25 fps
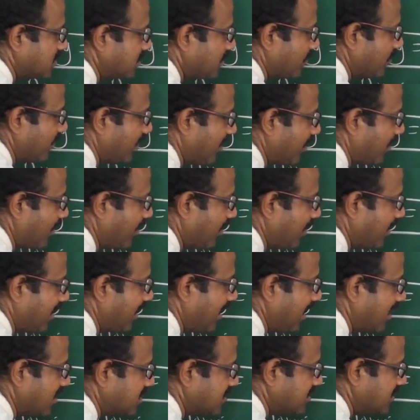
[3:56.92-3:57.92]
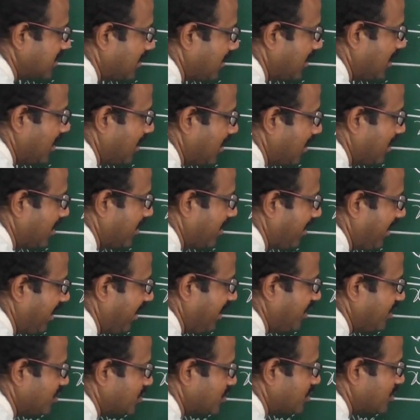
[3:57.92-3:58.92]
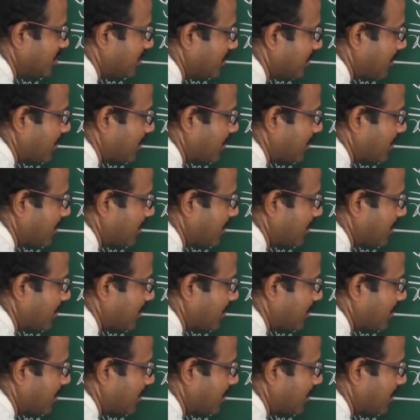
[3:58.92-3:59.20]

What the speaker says: we call it as range.